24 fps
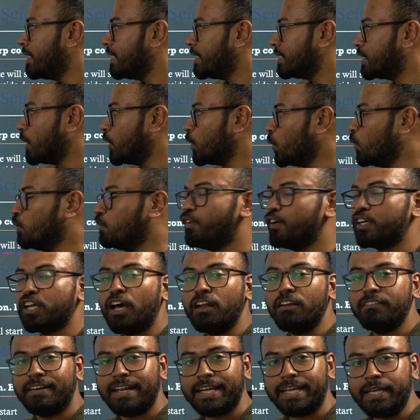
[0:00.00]
the
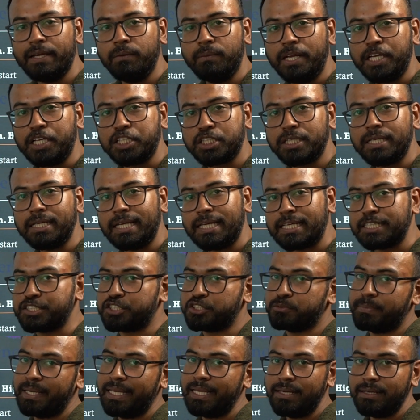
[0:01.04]
overall regulation
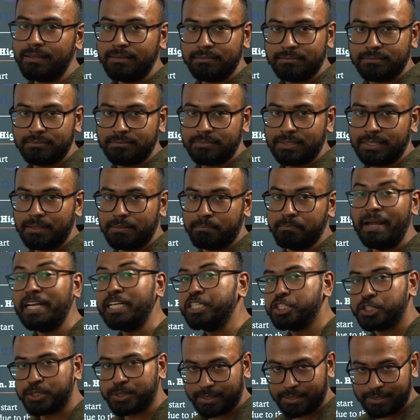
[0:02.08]
is being
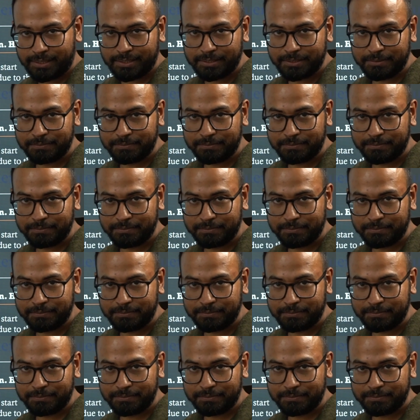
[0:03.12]
mentioned